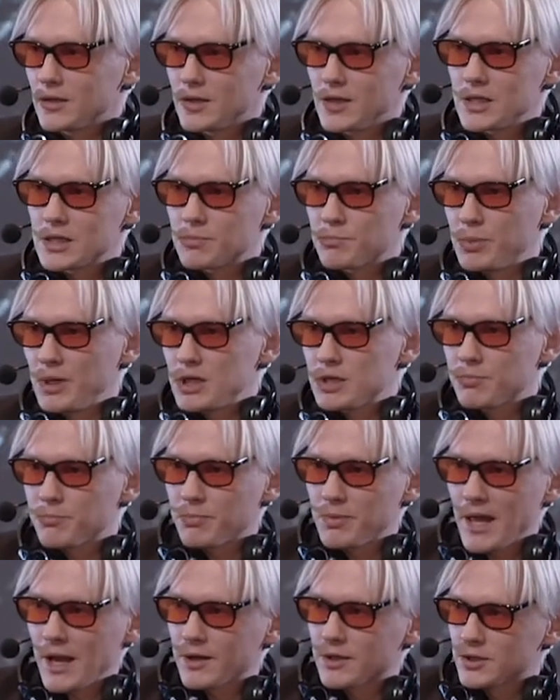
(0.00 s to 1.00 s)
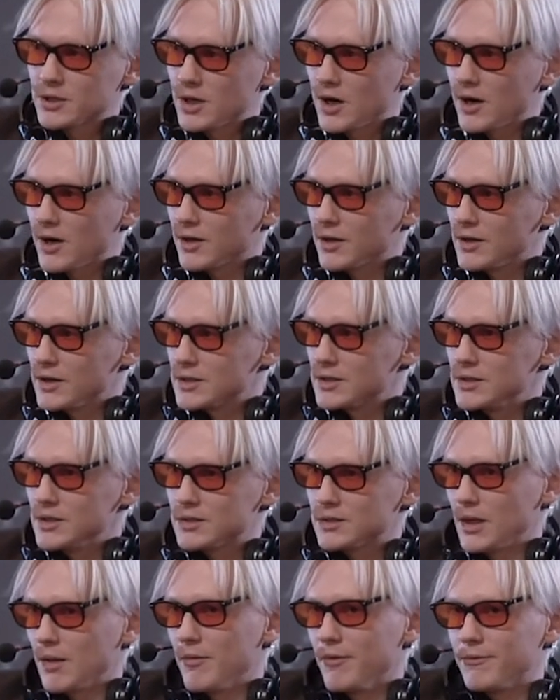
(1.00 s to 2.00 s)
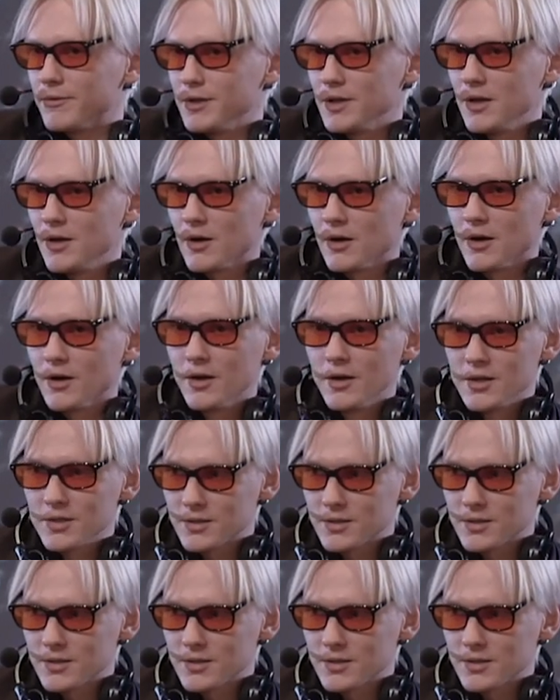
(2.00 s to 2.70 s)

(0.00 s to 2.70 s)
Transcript: it's pitch black darkness this time of the year.